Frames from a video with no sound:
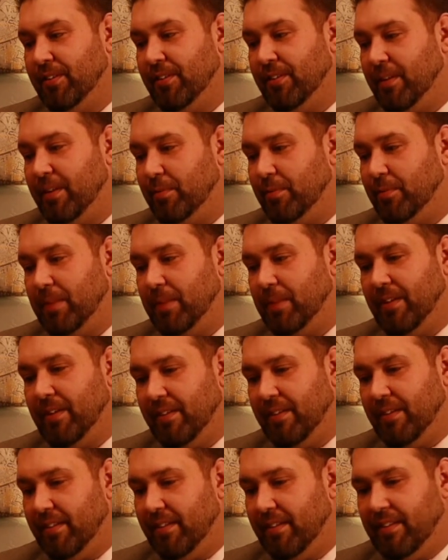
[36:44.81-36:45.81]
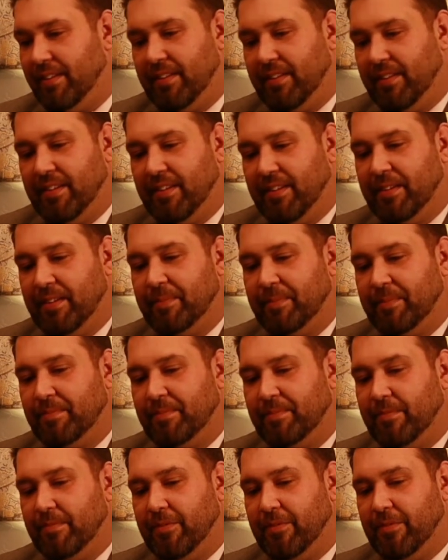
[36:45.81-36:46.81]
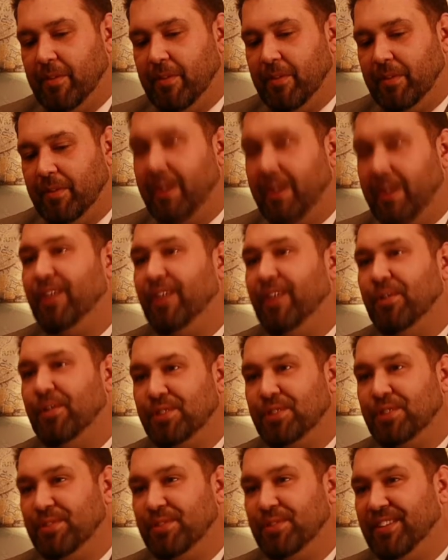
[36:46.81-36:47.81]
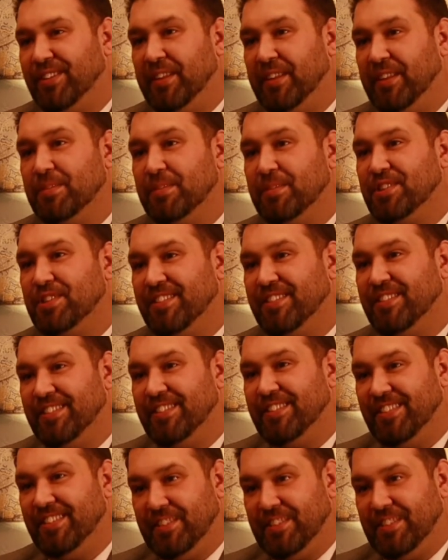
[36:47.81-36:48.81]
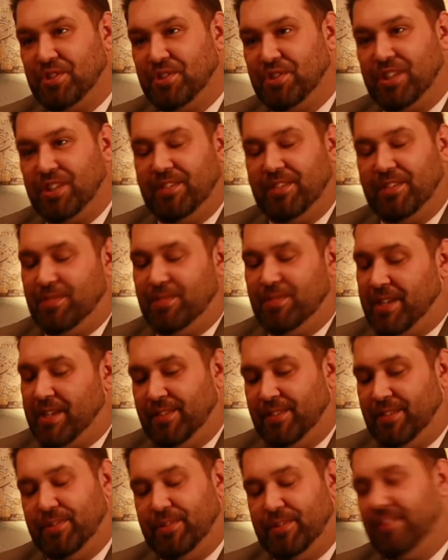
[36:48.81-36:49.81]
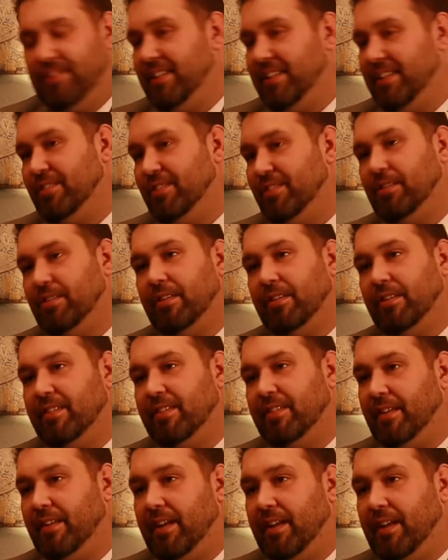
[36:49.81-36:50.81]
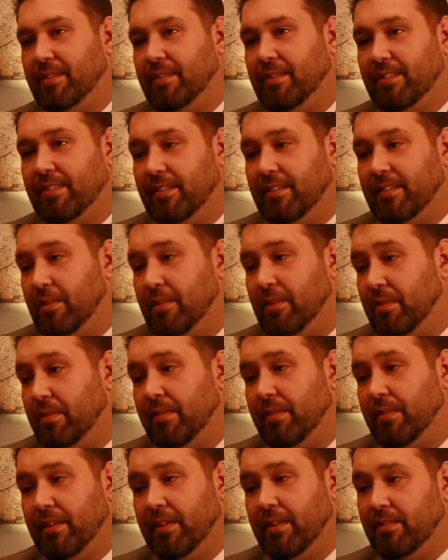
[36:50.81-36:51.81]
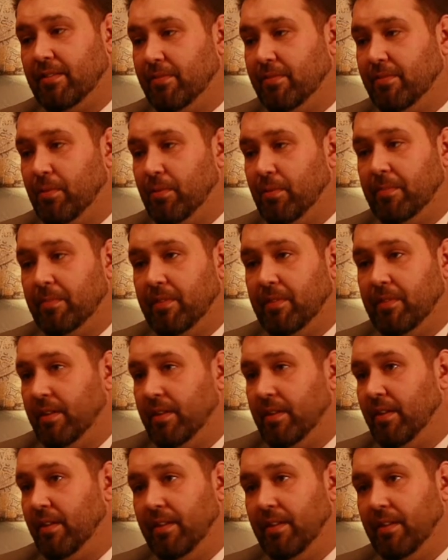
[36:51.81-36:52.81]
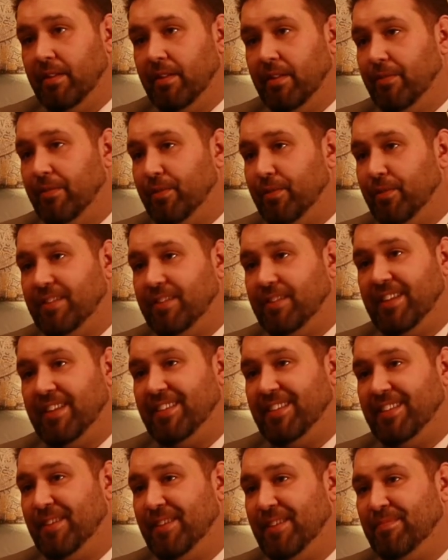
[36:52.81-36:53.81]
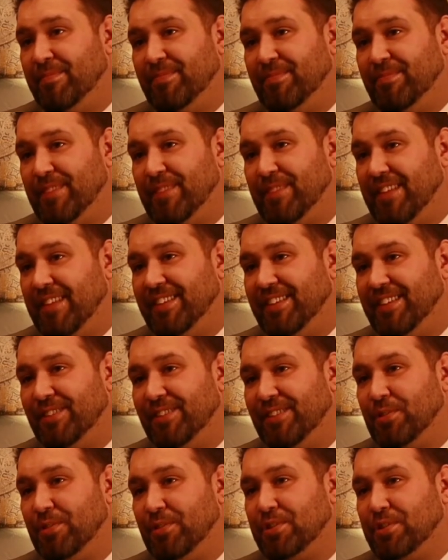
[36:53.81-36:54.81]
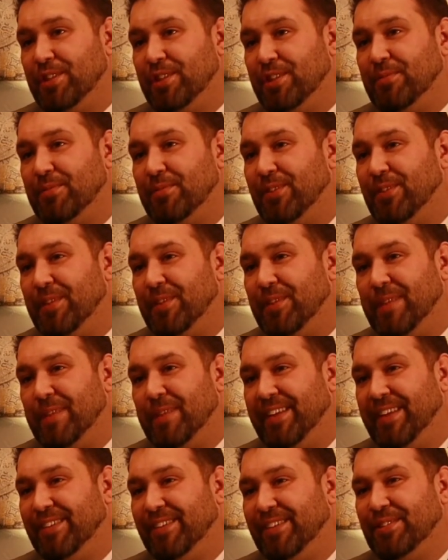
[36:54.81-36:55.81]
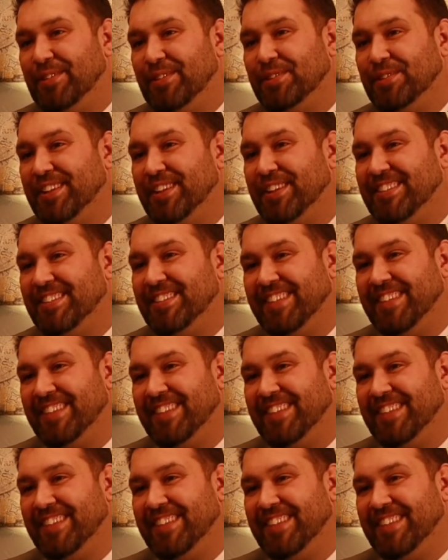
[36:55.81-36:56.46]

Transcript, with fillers: Her name was Bianca um, from Geico. She was a claims adjuster, and she got into real estate and started selling houses. And the three of us formed the first A team, the AC and Associates, before they abandoned Associates.